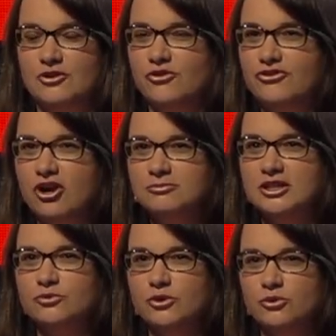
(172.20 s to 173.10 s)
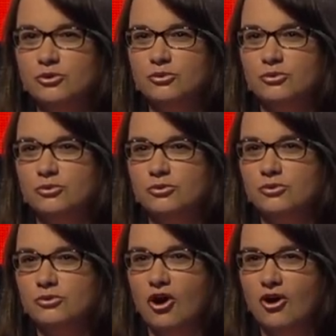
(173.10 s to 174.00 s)
The reform that we
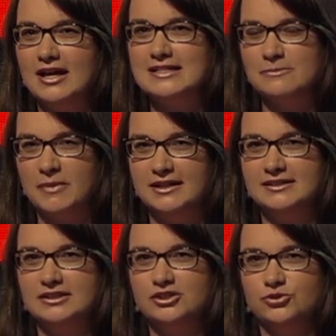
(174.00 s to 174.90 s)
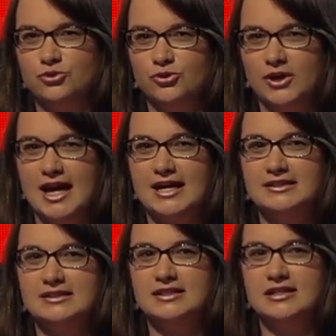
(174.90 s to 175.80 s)
all expected to
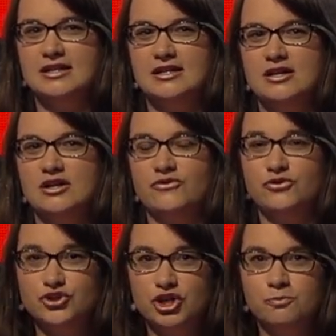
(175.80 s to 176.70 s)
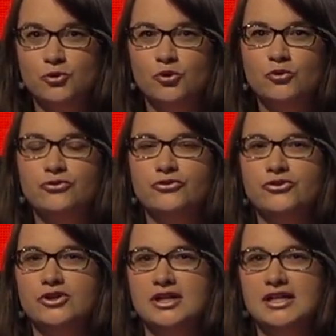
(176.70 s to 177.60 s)
create future-proof,
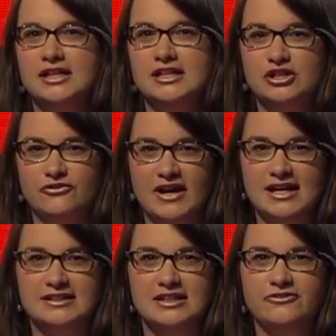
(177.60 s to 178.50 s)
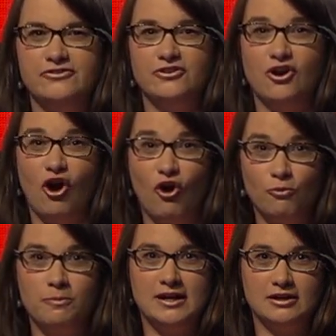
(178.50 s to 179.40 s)
innovative,
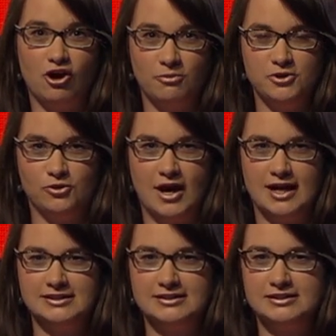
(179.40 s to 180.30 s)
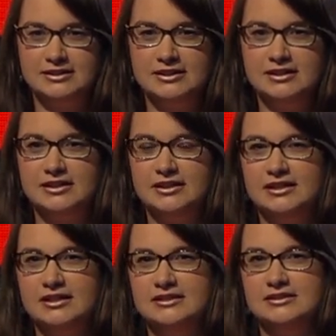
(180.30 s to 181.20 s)
open copyright.
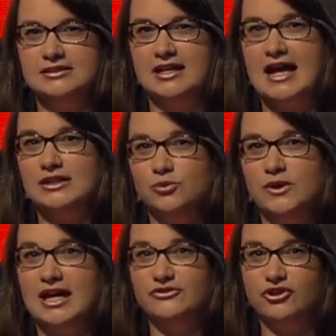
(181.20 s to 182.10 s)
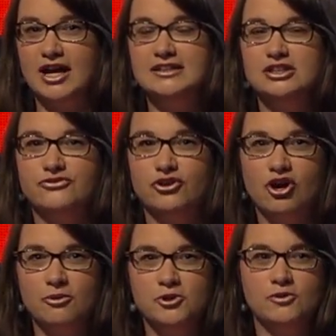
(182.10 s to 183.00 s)
And we advocated for
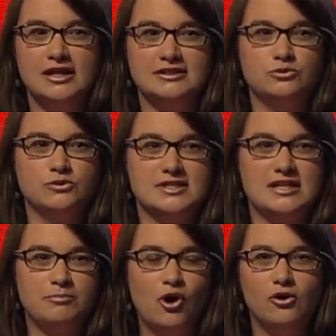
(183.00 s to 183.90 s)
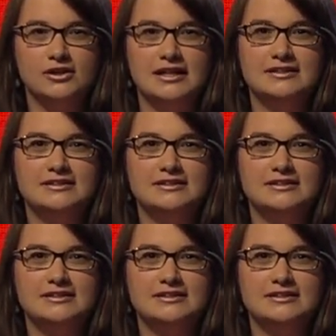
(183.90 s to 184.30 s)
copyright that would support